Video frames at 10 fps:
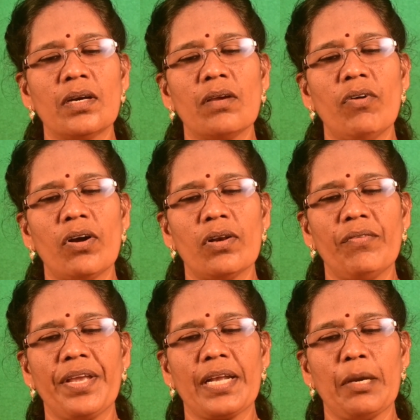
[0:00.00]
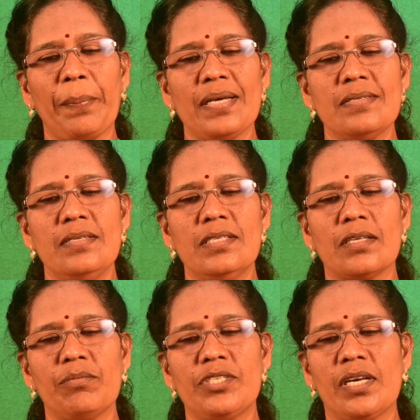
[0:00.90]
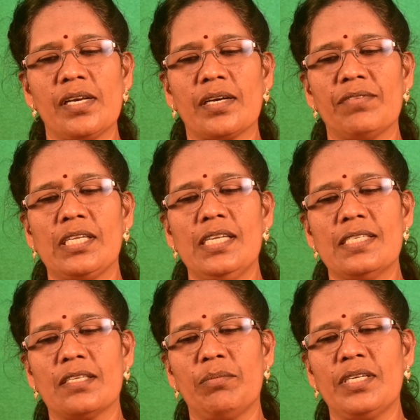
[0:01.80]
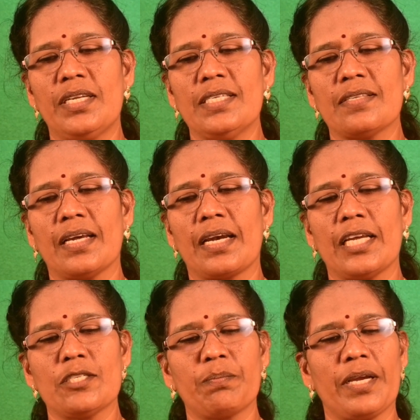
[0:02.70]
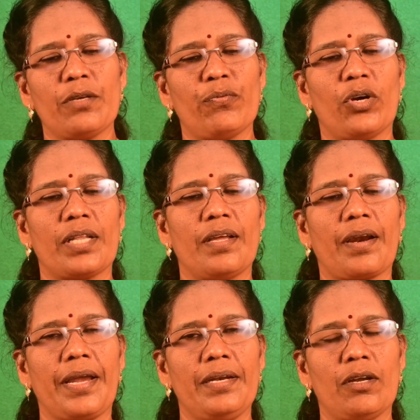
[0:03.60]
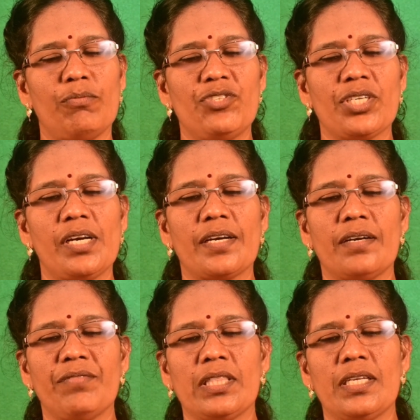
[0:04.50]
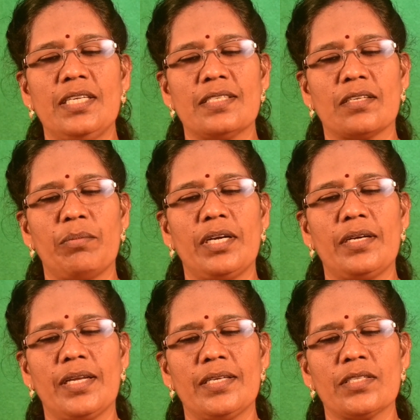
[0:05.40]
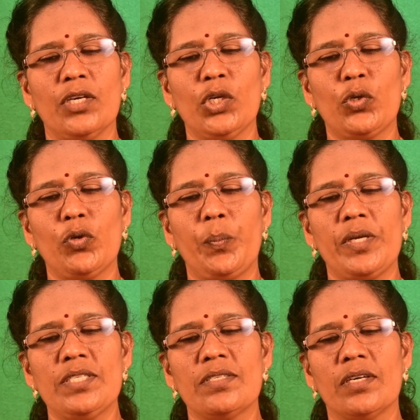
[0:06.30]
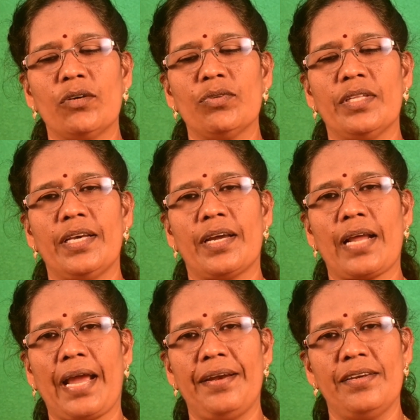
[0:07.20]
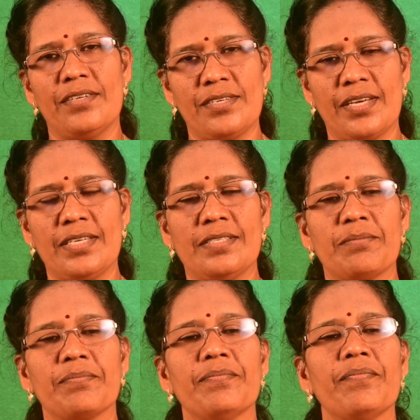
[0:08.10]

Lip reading: evolving capacities of children with disabilities and respect for the right of children with disabilities to preserve their identities.